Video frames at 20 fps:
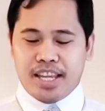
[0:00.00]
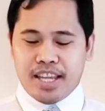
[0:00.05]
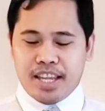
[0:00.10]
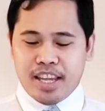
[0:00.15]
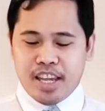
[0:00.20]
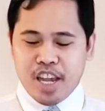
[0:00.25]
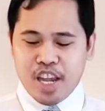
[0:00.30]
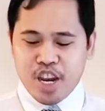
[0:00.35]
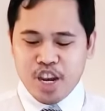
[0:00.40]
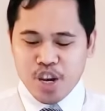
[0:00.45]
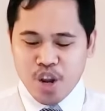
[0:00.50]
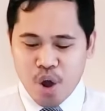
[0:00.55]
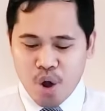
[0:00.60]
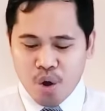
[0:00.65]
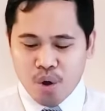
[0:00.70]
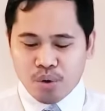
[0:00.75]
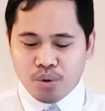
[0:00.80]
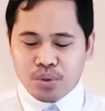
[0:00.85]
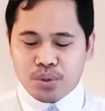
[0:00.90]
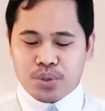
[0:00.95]
He
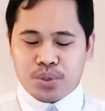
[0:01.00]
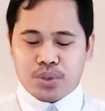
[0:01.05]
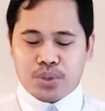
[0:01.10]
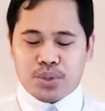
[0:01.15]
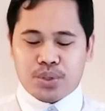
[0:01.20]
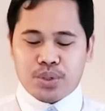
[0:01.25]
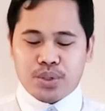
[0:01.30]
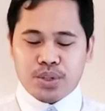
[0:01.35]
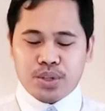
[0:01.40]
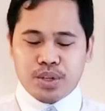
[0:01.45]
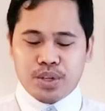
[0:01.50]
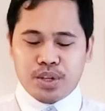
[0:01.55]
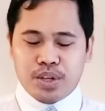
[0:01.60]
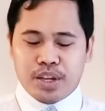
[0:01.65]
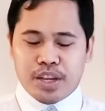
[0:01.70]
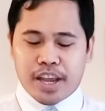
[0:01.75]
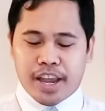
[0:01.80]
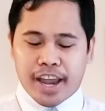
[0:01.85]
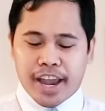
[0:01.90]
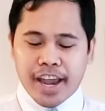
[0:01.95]
knows
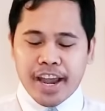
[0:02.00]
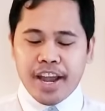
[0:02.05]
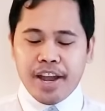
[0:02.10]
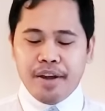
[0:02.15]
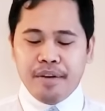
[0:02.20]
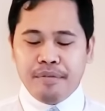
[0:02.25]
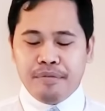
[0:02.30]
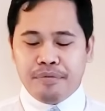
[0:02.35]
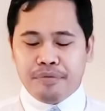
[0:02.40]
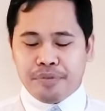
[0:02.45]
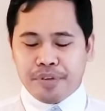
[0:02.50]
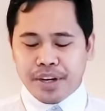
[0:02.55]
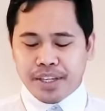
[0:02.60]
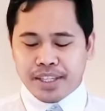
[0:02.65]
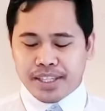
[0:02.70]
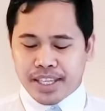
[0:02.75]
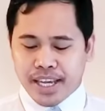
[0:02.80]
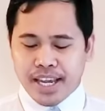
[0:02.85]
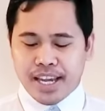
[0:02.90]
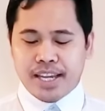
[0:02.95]

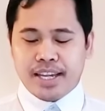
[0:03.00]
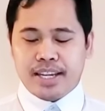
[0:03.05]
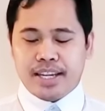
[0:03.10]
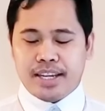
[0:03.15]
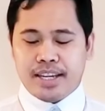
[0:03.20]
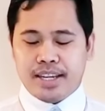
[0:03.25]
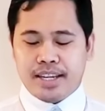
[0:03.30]
everything.